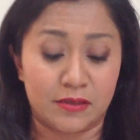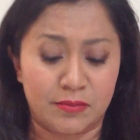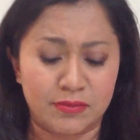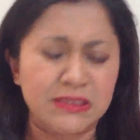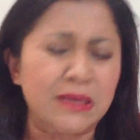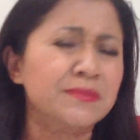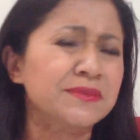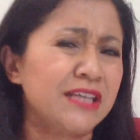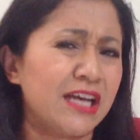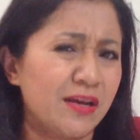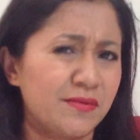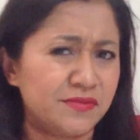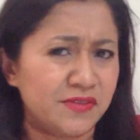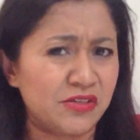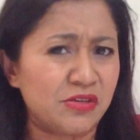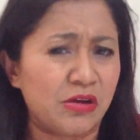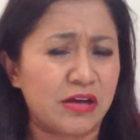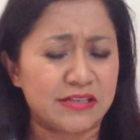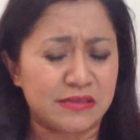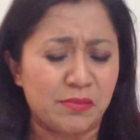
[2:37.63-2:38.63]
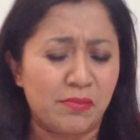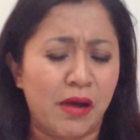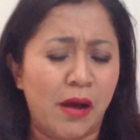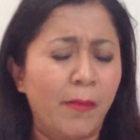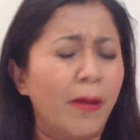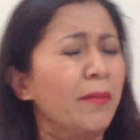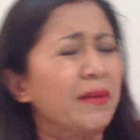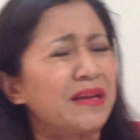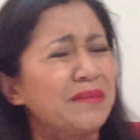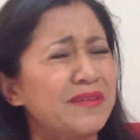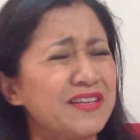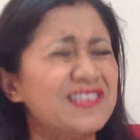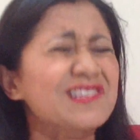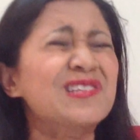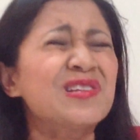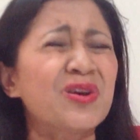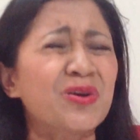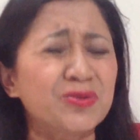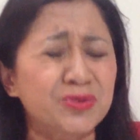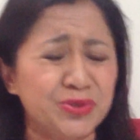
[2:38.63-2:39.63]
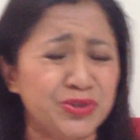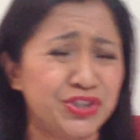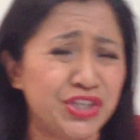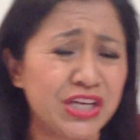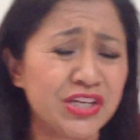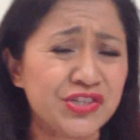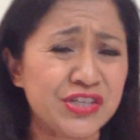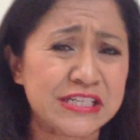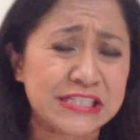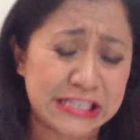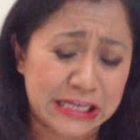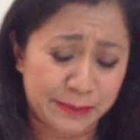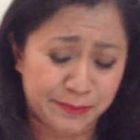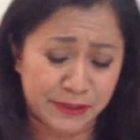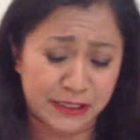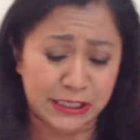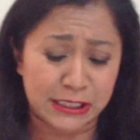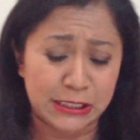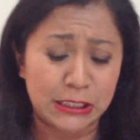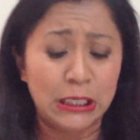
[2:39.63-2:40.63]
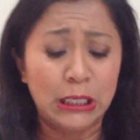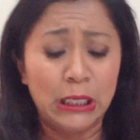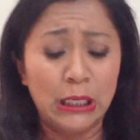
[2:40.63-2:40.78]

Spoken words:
sometimes, you know, as a mom, I'm a little bit slow to change his nappy.